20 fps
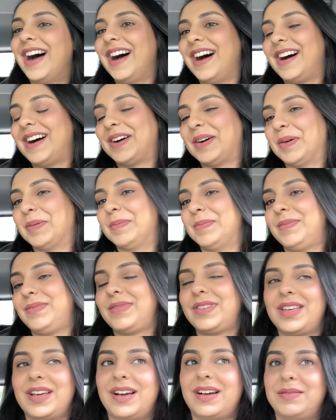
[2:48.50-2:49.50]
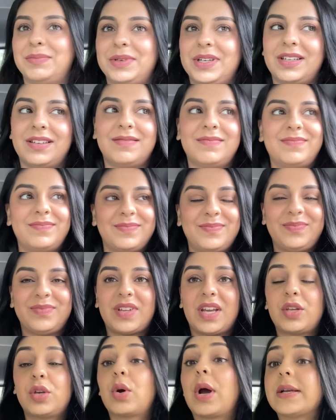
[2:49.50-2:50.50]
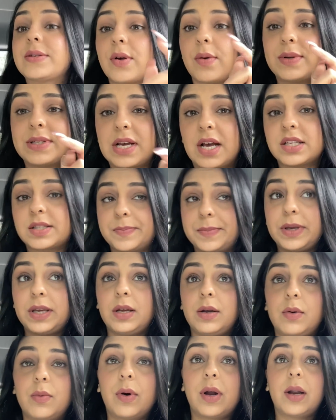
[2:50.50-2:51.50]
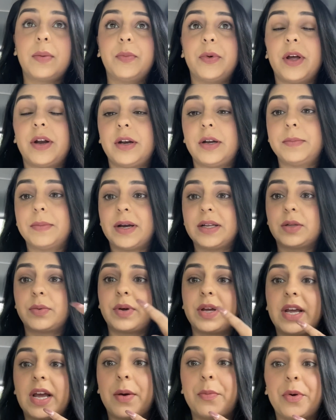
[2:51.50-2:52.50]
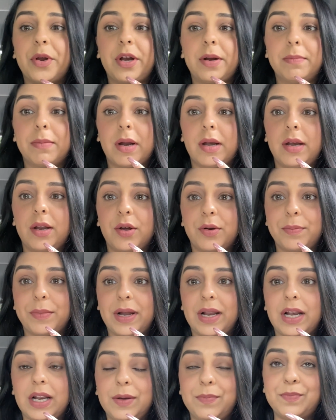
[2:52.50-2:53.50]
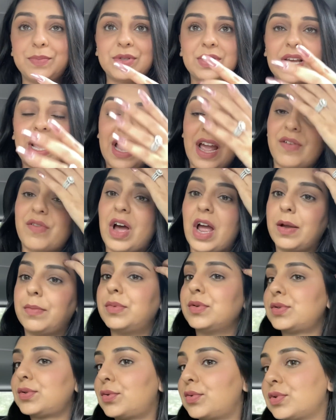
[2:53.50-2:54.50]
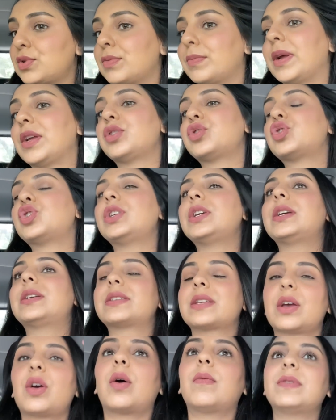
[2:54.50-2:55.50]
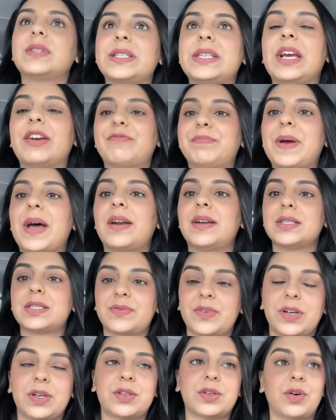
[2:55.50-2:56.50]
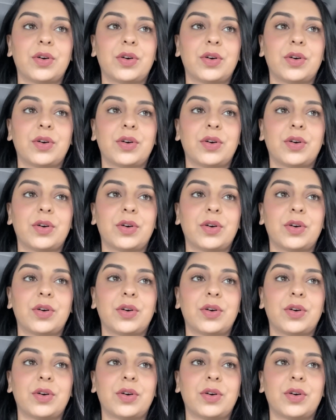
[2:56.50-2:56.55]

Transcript: um, yeah, I mean, you guys always ask me what I'm wearing. By the way, I'm wearing Monday on my lips. I have Ibis Rose on my cheeks. I obviously have Paris filter